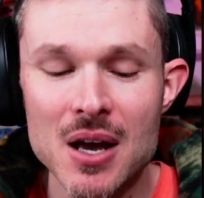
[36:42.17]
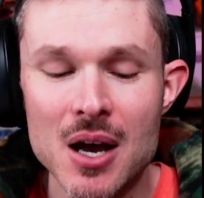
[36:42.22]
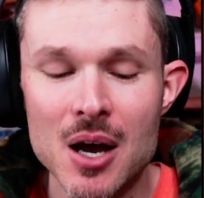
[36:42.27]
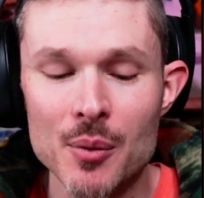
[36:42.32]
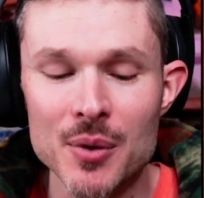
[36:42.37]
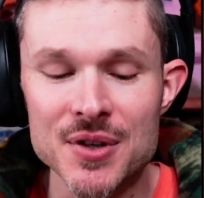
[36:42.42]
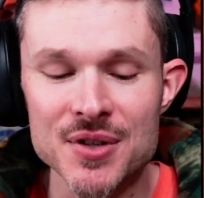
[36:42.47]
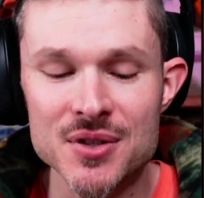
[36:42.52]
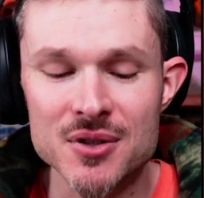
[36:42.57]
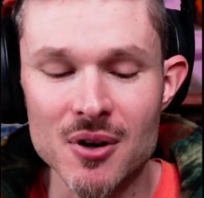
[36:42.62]

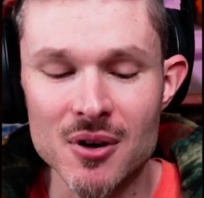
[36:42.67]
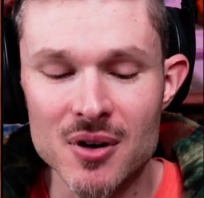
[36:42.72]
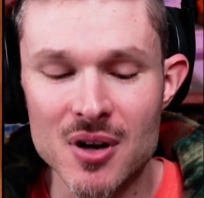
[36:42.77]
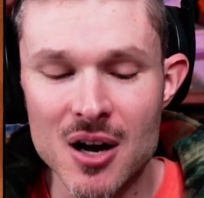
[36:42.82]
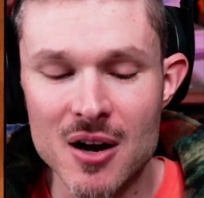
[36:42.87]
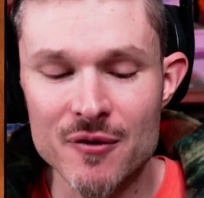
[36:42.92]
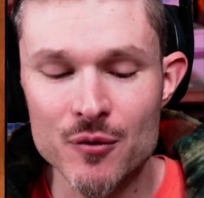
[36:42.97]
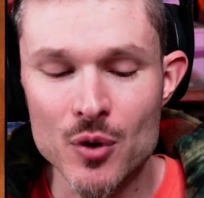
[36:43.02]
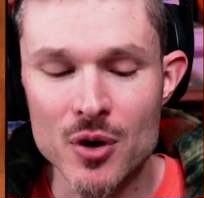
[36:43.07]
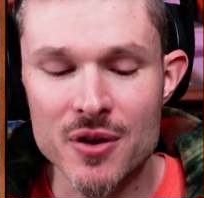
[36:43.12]
We start
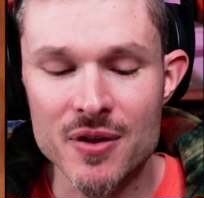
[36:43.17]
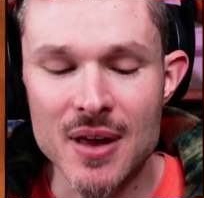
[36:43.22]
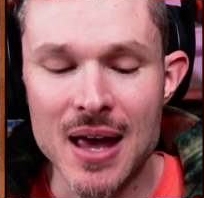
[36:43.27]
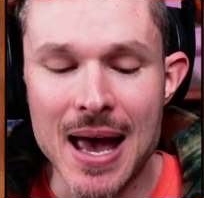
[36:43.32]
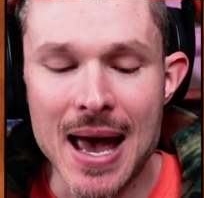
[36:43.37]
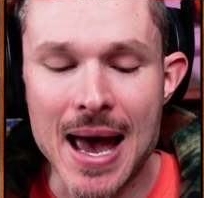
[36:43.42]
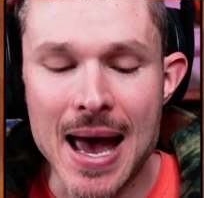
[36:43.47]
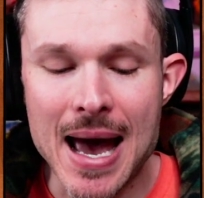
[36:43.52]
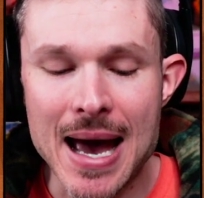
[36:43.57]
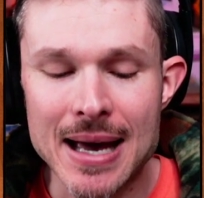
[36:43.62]
off with
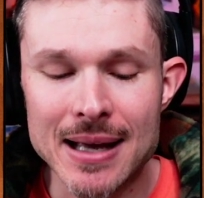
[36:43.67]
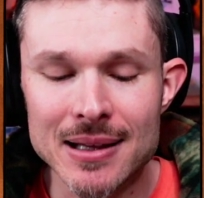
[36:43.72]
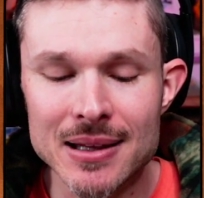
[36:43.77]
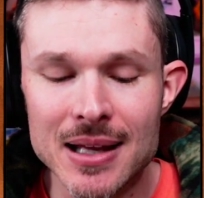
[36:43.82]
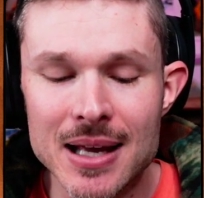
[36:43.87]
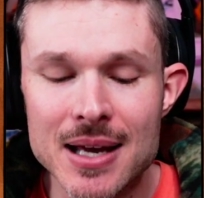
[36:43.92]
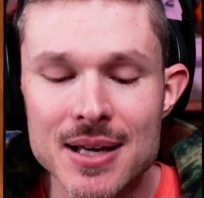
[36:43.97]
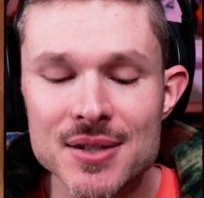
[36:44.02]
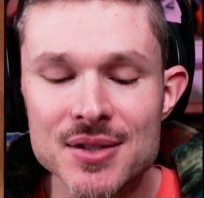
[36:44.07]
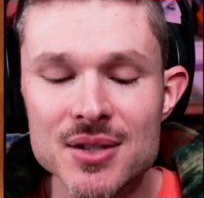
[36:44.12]

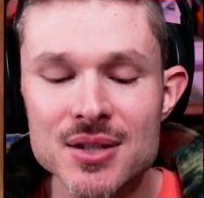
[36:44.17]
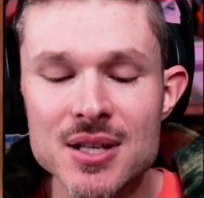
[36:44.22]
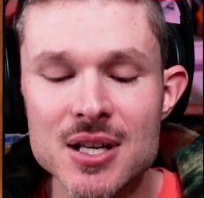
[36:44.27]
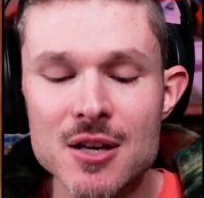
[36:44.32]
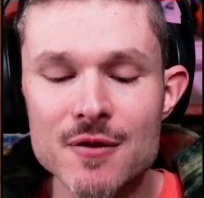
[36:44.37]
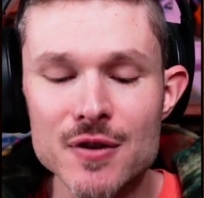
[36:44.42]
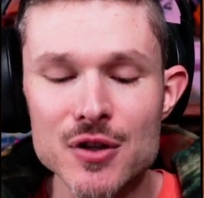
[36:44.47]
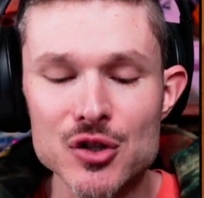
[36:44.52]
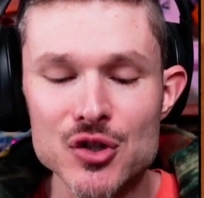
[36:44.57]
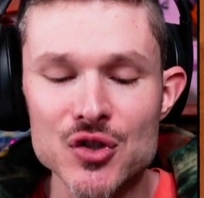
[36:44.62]
Adlai
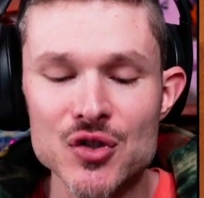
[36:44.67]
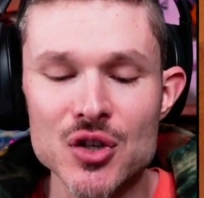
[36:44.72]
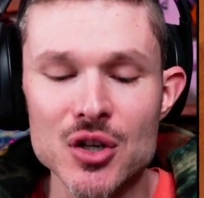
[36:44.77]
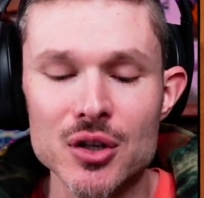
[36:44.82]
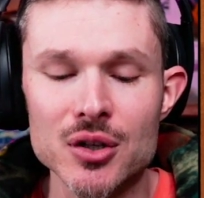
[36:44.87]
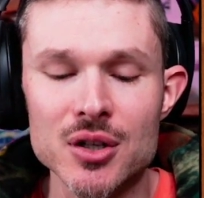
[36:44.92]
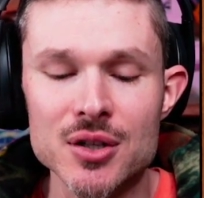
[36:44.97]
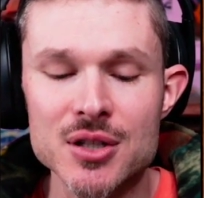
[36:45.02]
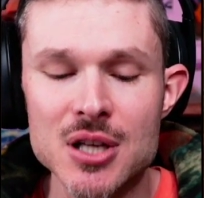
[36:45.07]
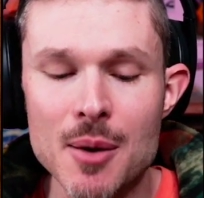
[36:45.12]

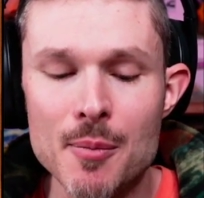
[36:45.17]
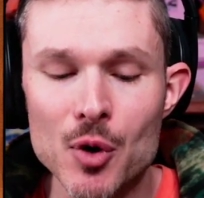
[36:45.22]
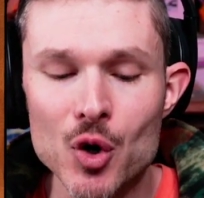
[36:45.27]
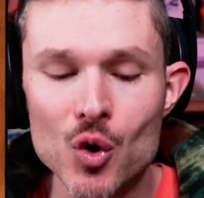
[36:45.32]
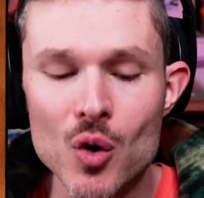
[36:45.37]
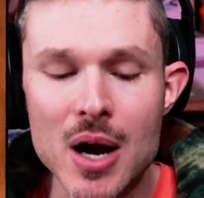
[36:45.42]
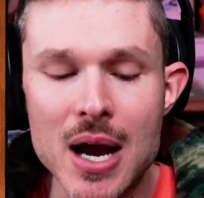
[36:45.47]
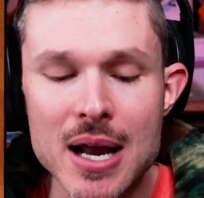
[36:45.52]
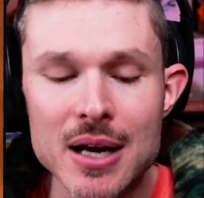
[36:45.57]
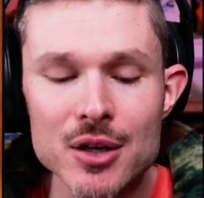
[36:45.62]
Stevenson, a
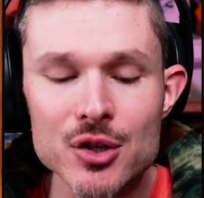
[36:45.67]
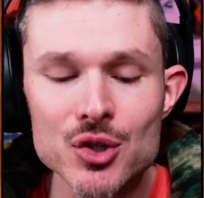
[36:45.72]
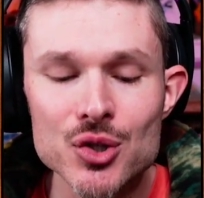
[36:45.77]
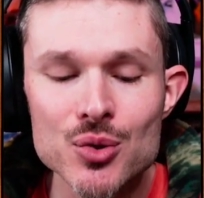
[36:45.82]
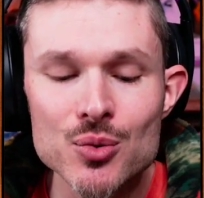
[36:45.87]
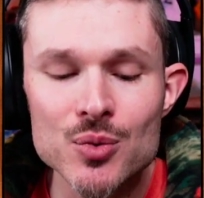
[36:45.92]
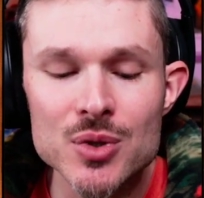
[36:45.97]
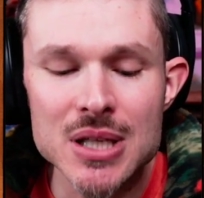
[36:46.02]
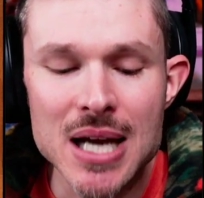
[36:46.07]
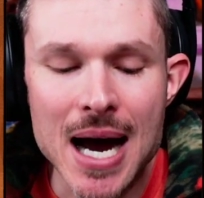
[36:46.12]
Democratic
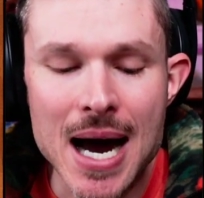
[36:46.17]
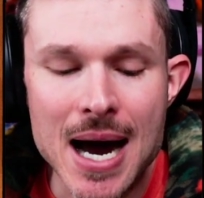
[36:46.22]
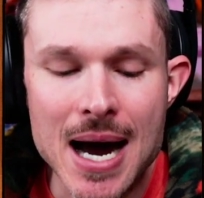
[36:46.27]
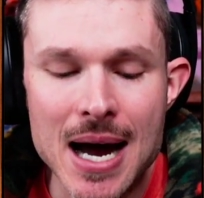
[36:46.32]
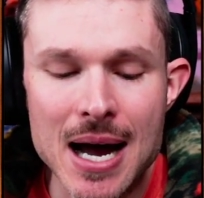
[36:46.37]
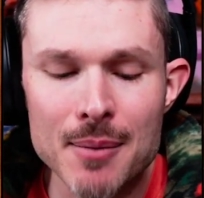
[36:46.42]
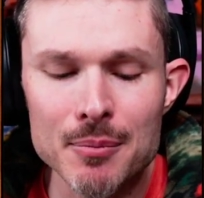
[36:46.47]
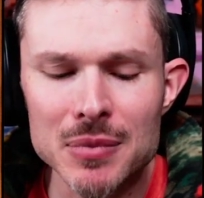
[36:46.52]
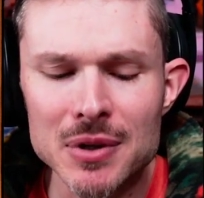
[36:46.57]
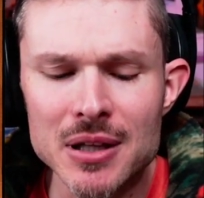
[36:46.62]

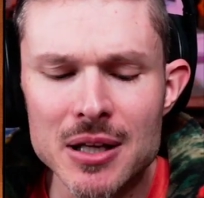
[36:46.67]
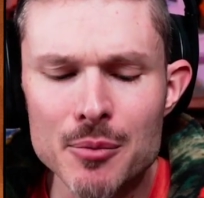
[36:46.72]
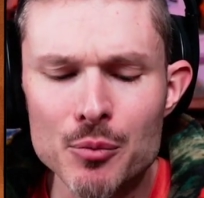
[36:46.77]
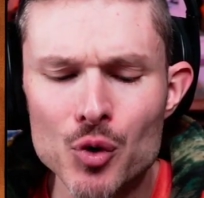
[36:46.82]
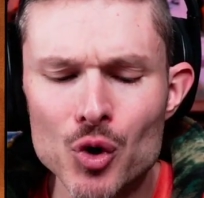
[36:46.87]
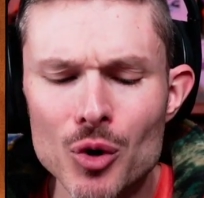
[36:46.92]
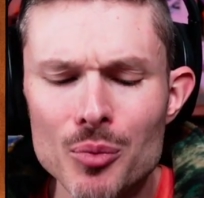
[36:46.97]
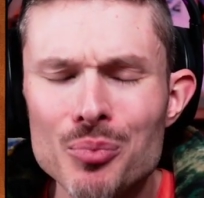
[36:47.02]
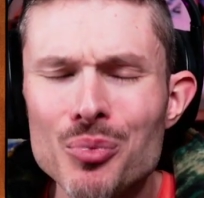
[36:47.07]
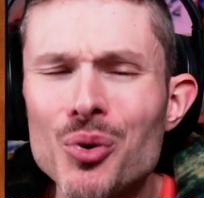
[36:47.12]
2-time
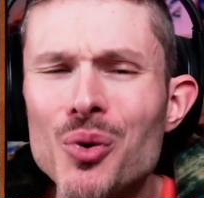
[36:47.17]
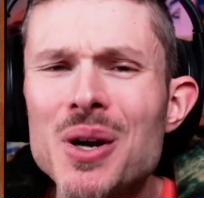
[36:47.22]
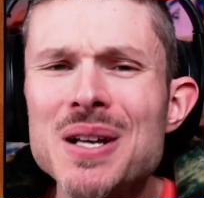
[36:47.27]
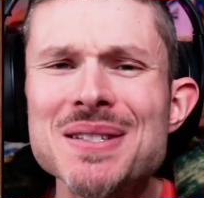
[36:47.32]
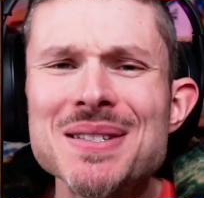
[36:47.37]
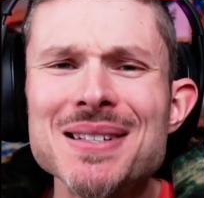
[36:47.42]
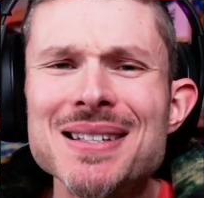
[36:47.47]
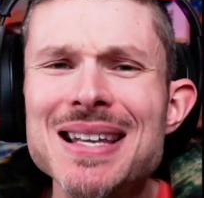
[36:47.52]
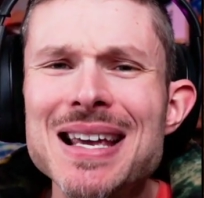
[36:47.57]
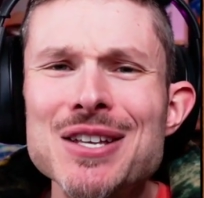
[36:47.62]
liberal
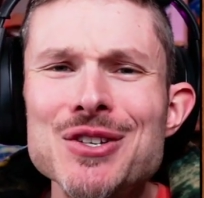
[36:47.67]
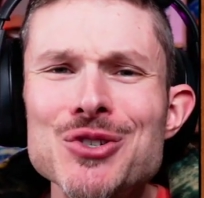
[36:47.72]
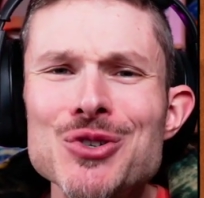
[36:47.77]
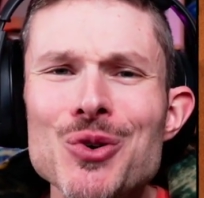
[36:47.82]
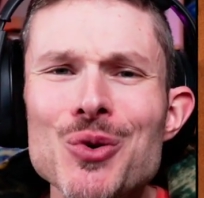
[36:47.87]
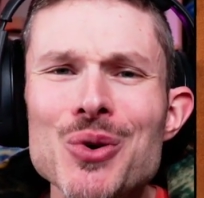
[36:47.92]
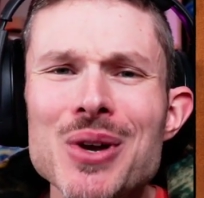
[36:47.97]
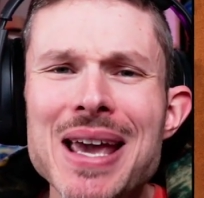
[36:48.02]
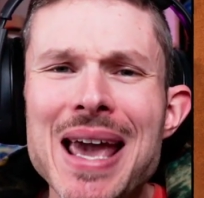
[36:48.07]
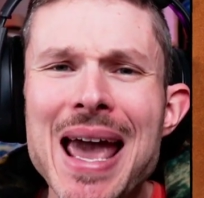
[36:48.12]

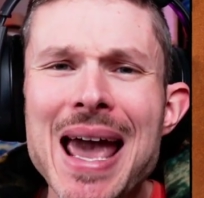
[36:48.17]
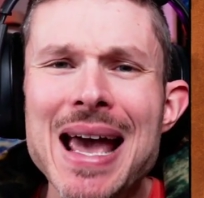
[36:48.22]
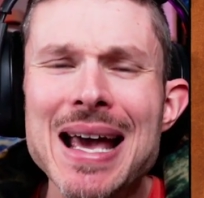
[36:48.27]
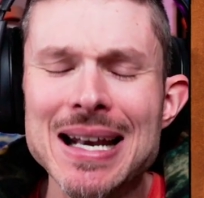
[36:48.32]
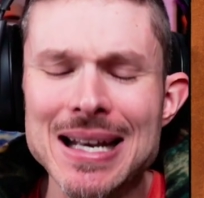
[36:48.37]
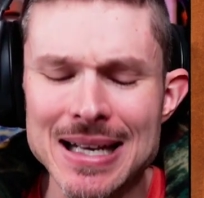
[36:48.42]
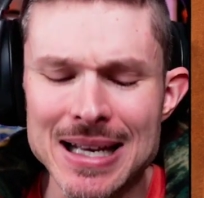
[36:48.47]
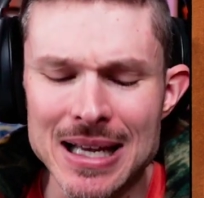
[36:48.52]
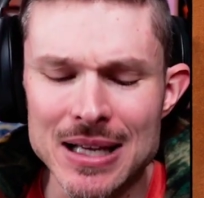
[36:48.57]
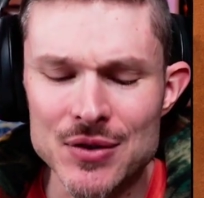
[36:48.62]
presidential
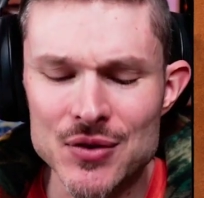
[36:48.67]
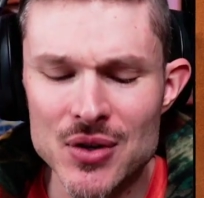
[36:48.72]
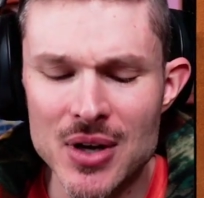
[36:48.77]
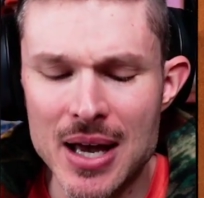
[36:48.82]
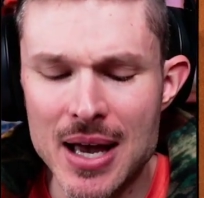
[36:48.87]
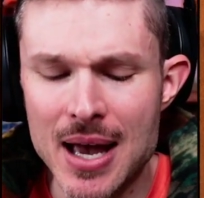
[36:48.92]
candidate